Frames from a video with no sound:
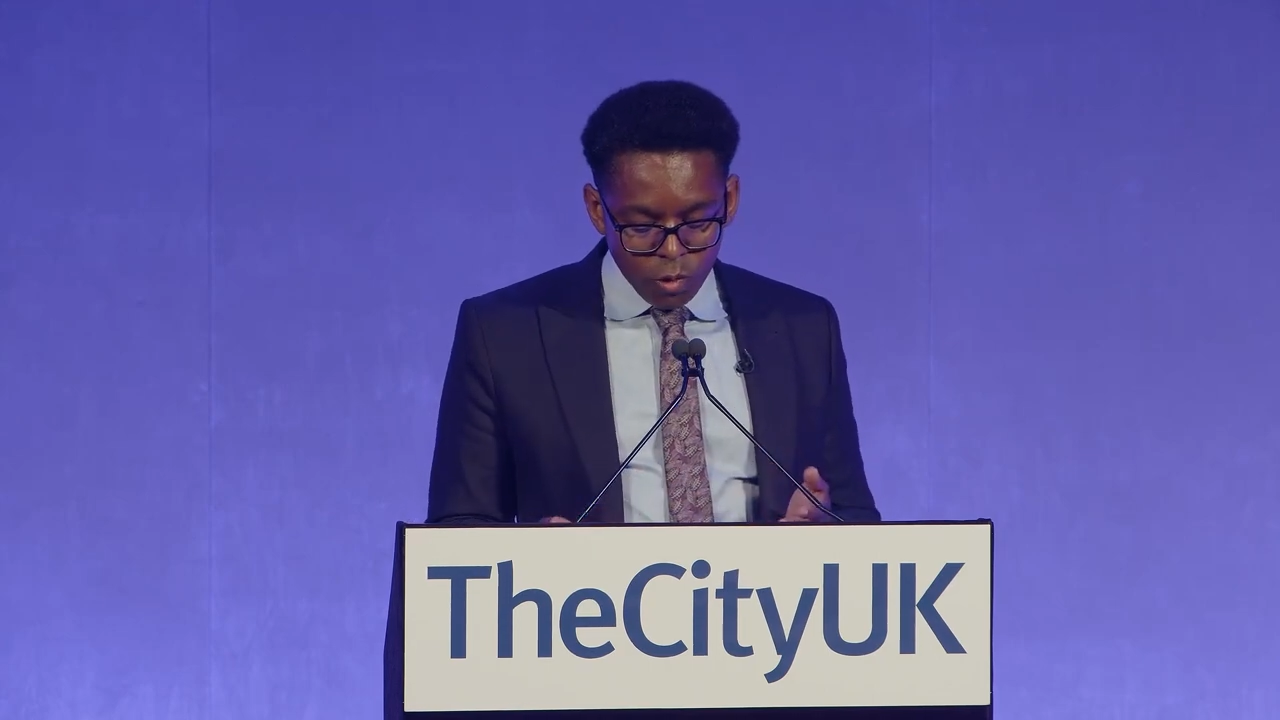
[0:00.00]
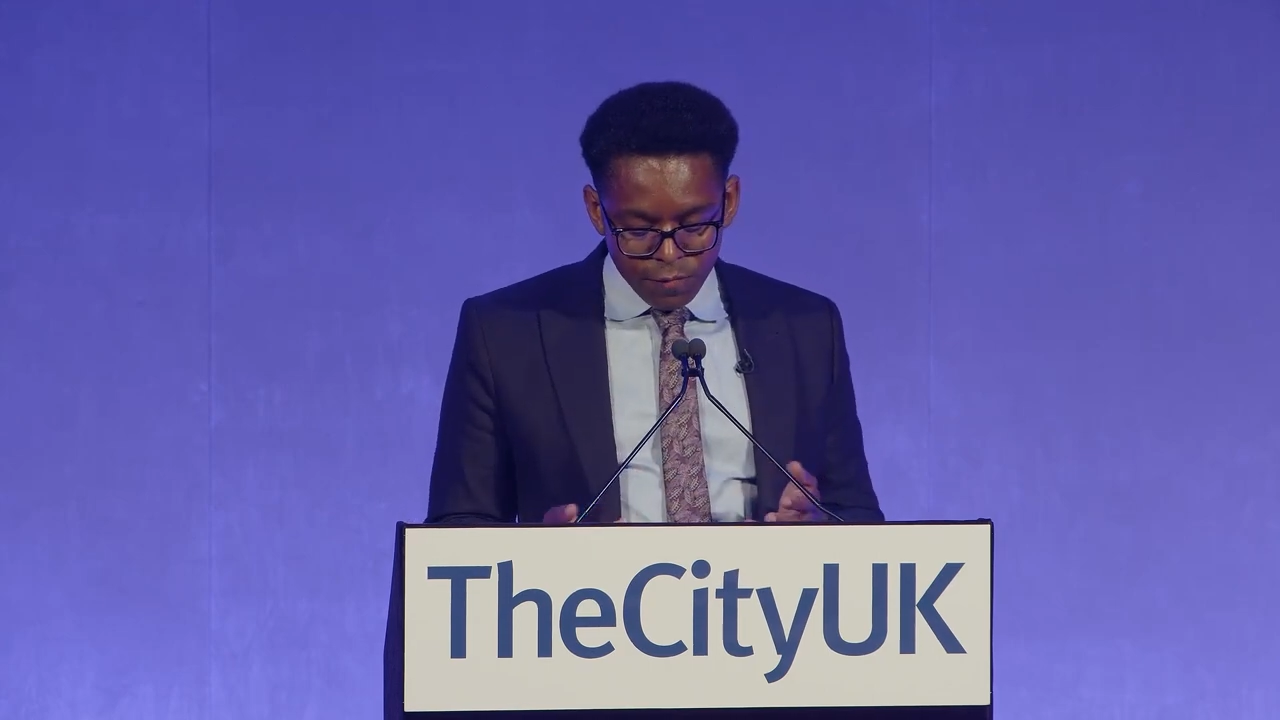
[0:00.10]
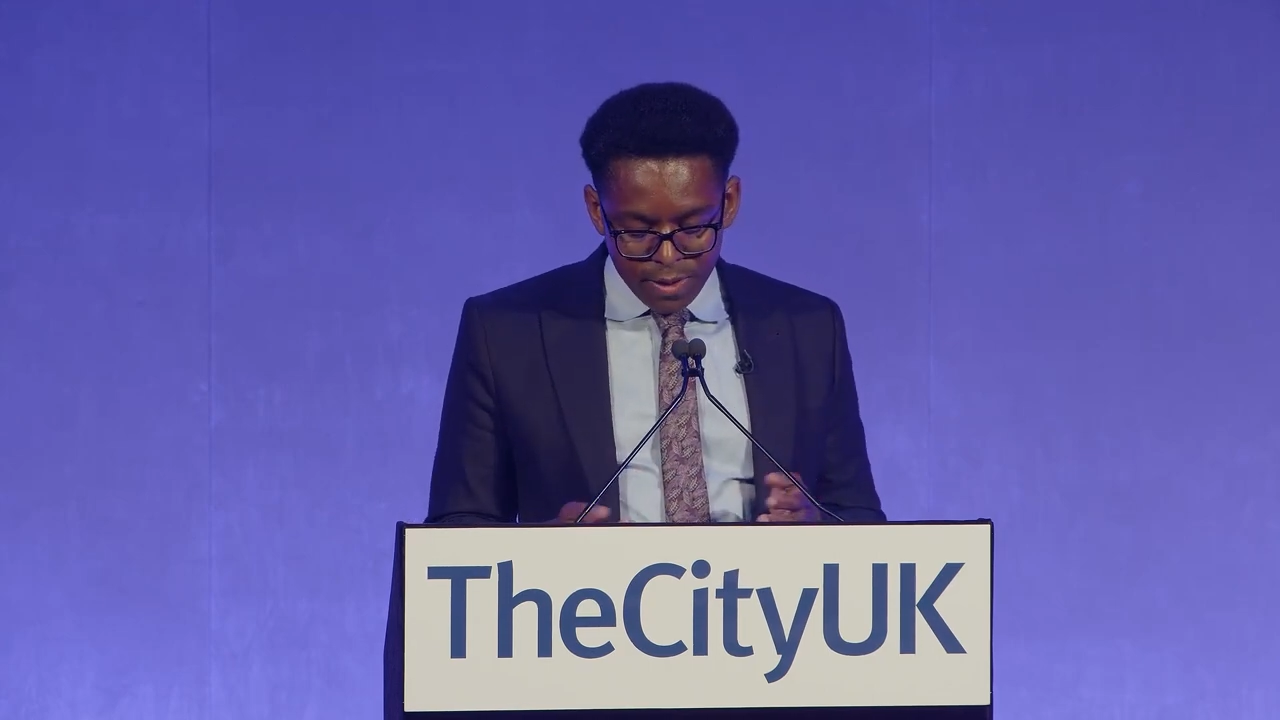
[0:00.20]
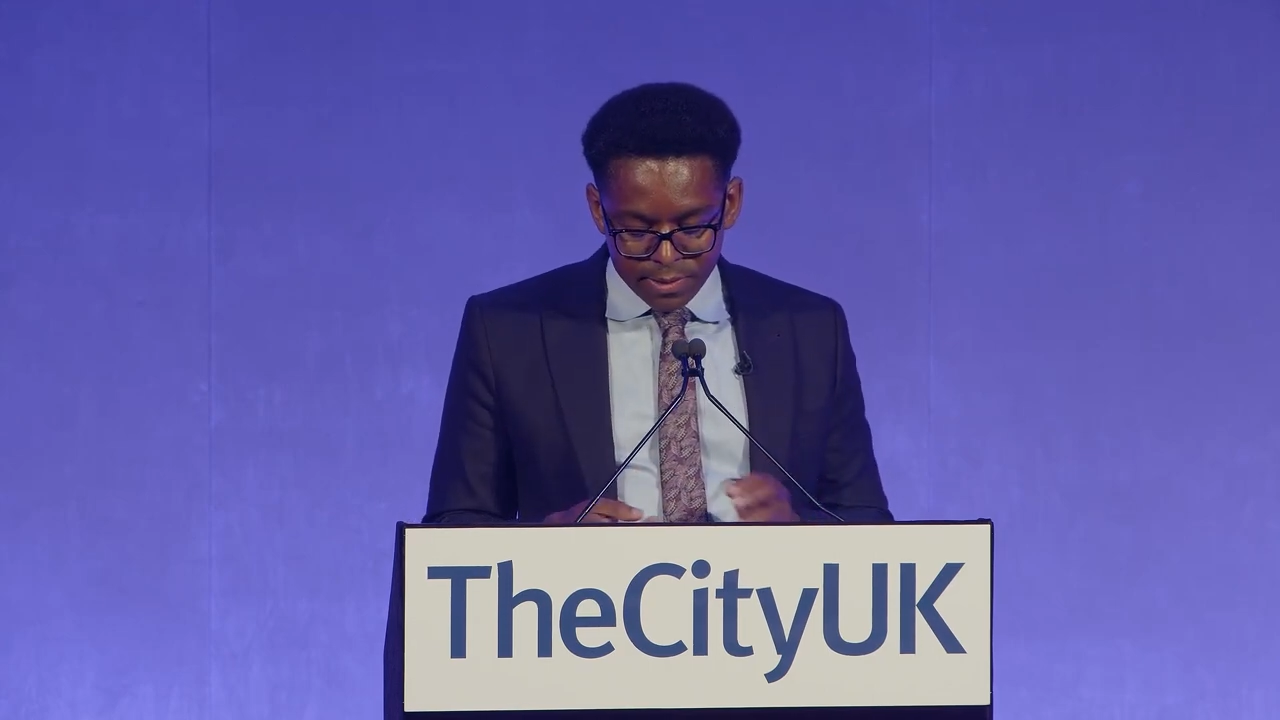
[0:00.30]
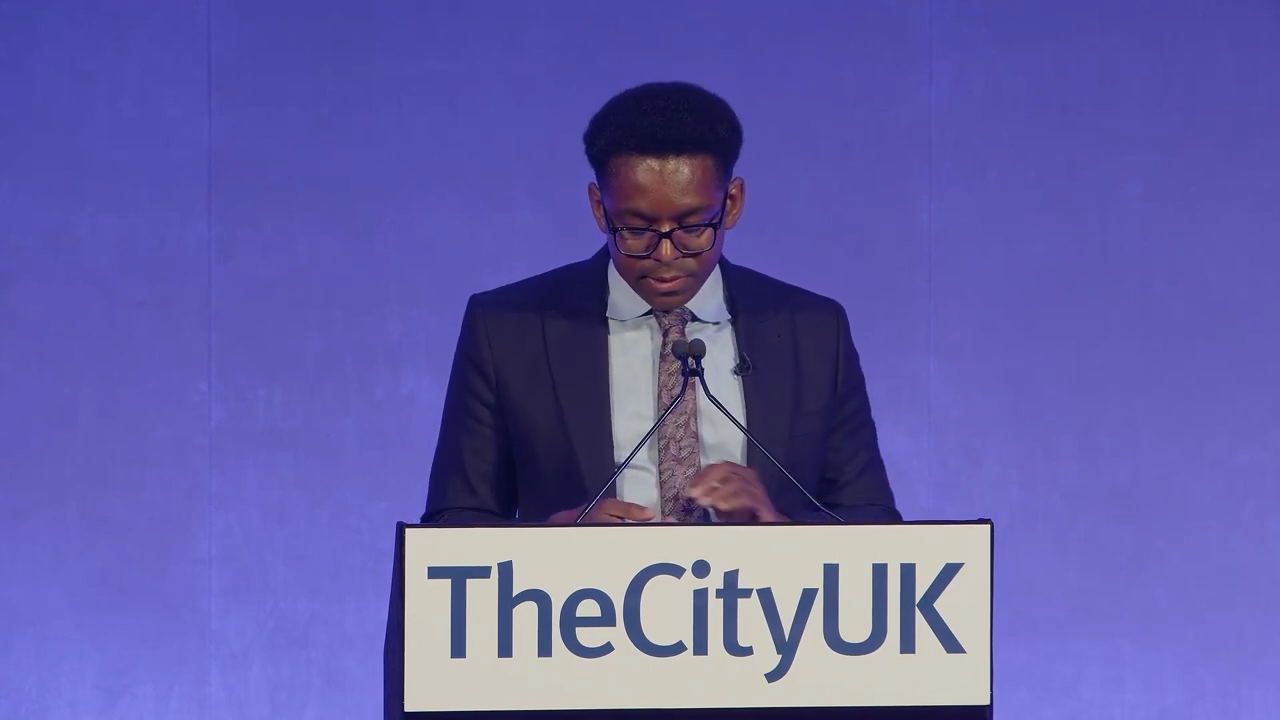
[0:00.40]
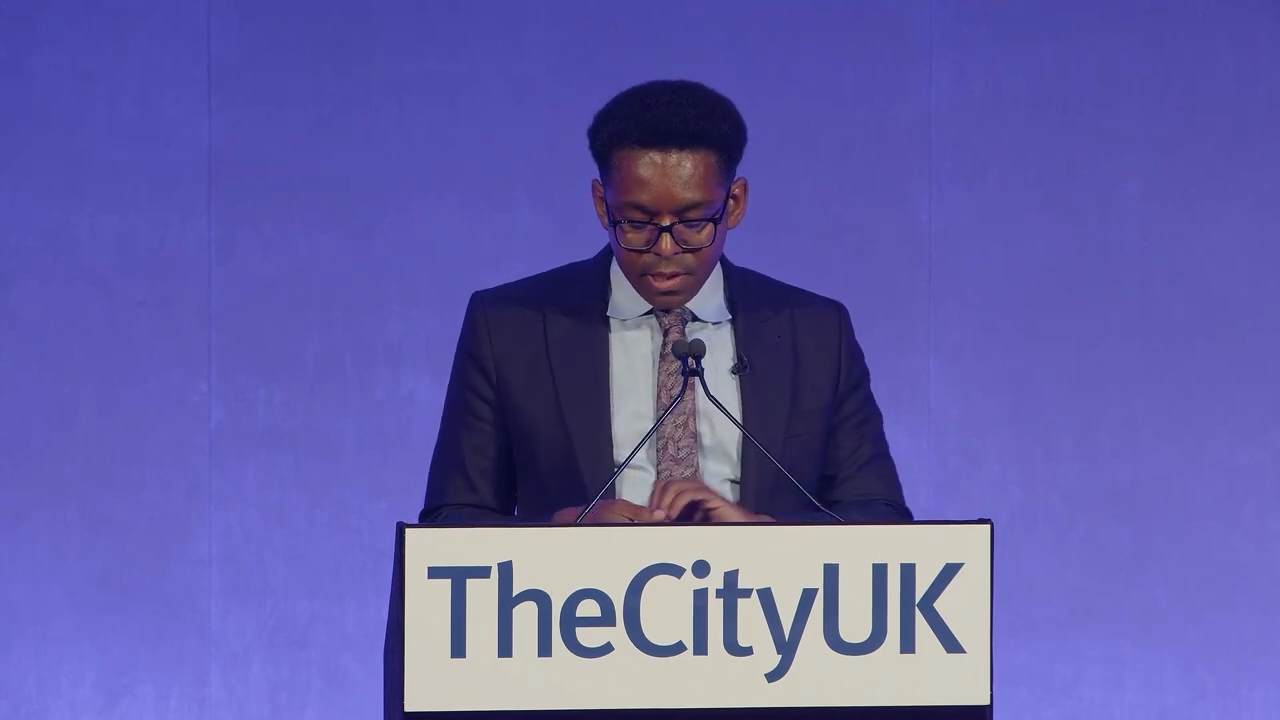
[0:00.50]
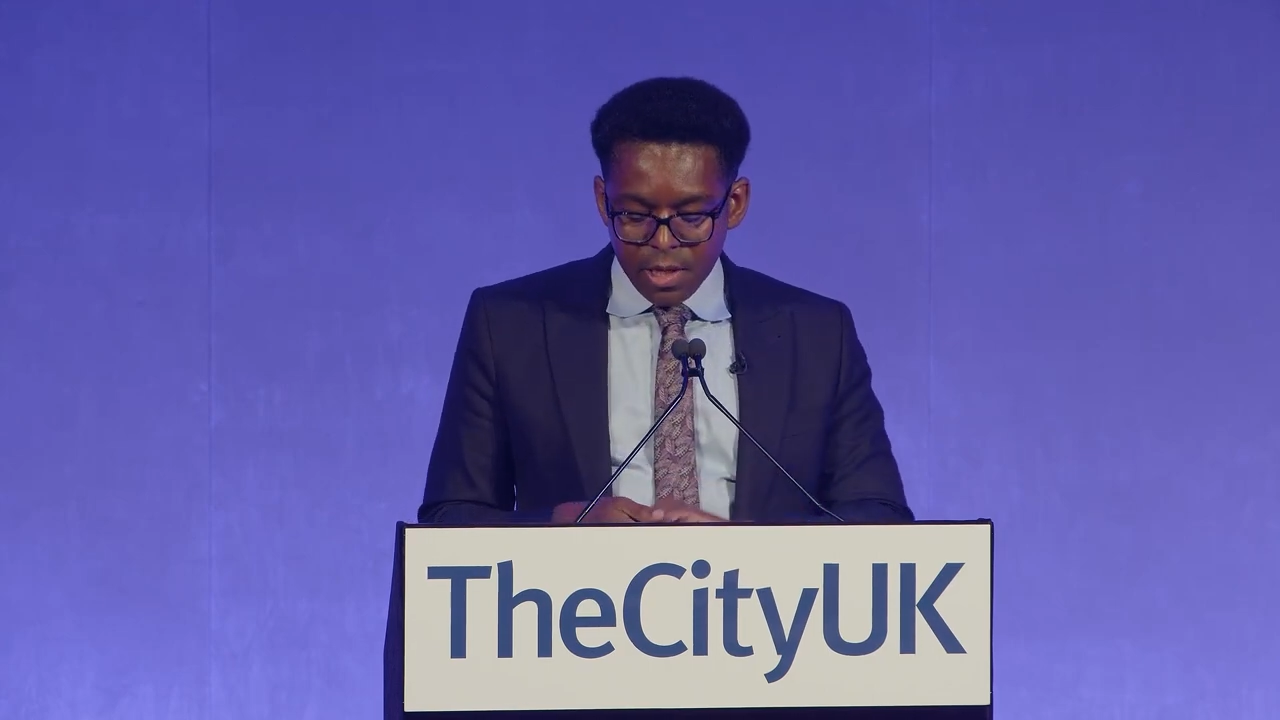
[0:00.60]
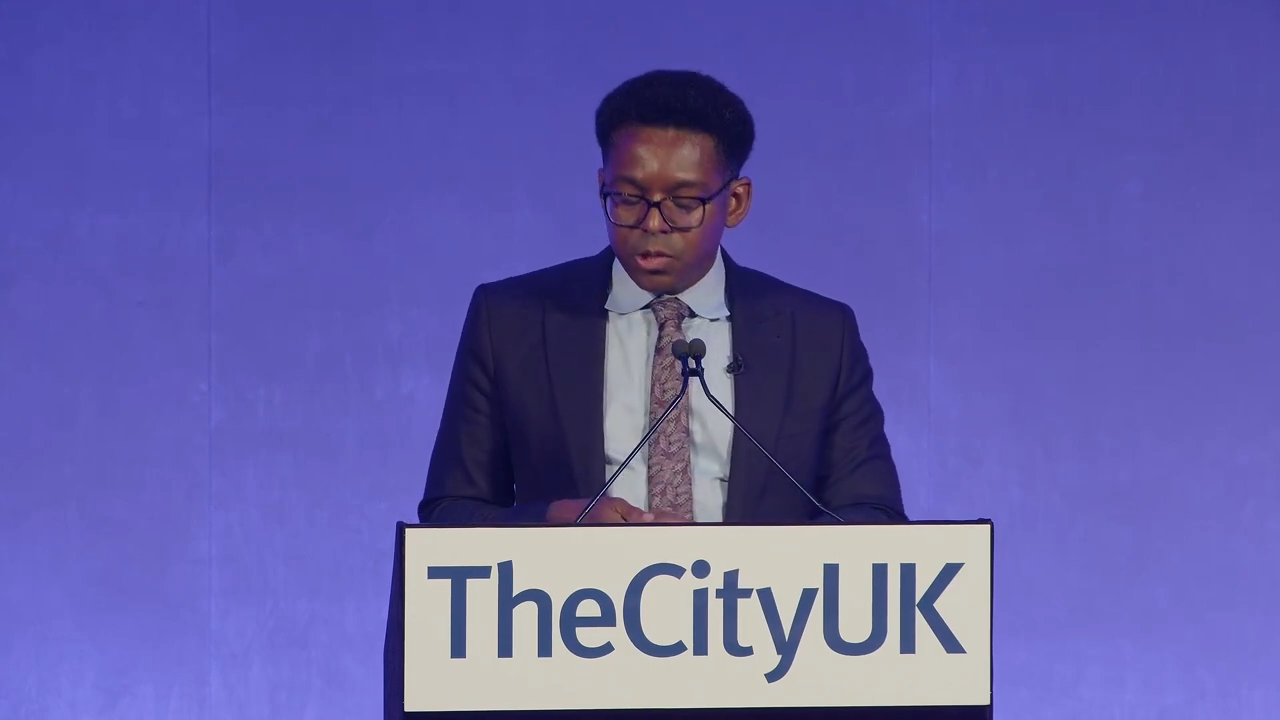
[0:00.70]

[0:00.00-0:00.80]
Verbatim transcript: of us,